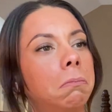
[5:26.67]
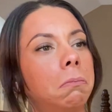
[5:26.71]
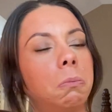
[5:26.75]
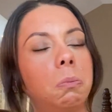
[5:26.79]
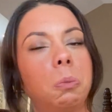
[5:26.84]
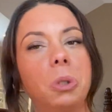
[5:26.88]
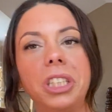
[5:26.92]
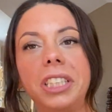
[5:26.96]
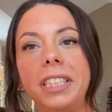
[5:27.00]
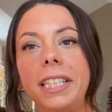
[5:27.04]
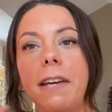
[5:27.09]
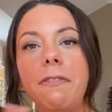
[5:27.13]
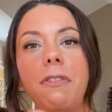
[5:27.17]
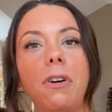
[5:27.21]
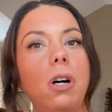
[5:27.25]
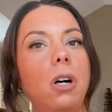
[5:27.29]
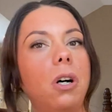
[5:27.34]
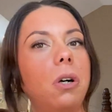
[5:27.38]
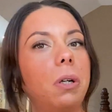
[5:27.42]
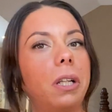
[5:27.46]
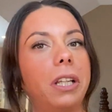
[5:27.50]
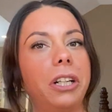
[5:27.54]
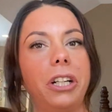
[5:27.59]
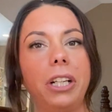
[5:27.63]
we're
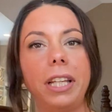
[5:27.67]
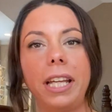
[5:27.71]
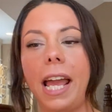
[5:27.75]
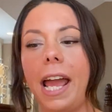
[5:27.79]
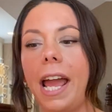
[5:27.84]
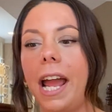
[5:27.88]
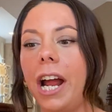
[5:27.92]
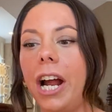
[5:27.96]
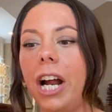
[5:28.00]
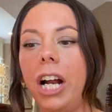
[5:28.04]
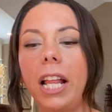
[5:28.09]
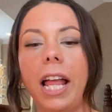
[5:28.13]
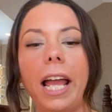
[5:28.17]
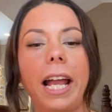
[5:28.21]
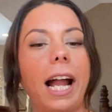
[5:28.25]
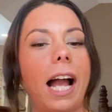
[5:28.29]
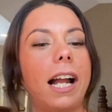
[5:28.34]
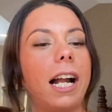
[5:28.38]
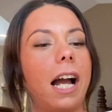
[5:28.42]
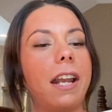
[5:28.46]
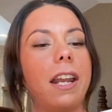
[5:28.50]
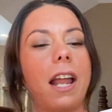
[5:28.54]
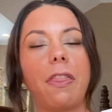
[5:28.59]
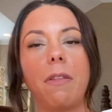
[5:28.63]
civil, clear the air, like I
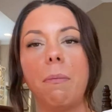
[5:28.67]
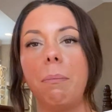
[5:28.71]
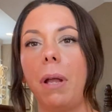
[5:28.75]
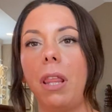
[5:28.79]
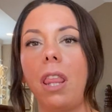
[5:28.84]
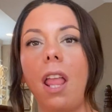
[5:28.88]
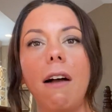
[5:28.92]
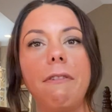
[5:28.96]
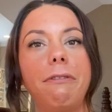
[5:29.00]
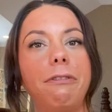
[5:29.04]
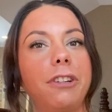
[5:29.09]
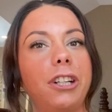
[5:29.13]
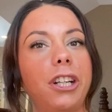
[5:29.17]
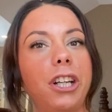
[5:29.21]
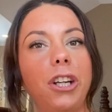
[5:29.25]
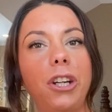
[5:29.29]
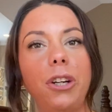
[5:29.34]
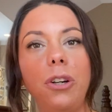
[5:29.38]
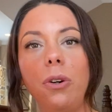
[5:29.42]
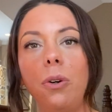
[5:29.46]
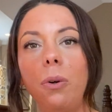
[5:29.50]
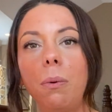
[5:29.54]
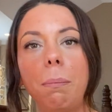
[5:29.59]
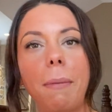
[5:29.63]
got nothing but love for
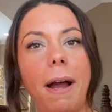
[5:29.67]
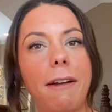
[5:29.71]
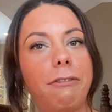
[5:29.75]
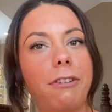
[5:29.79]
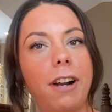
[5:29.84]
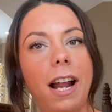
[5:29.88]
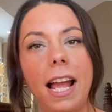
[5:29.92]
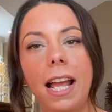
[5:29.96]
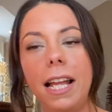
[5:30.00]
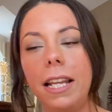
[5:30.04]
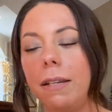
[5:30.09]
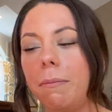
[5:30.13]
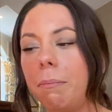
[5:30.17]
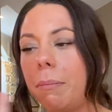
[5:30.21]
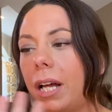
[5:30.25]
you, my friend.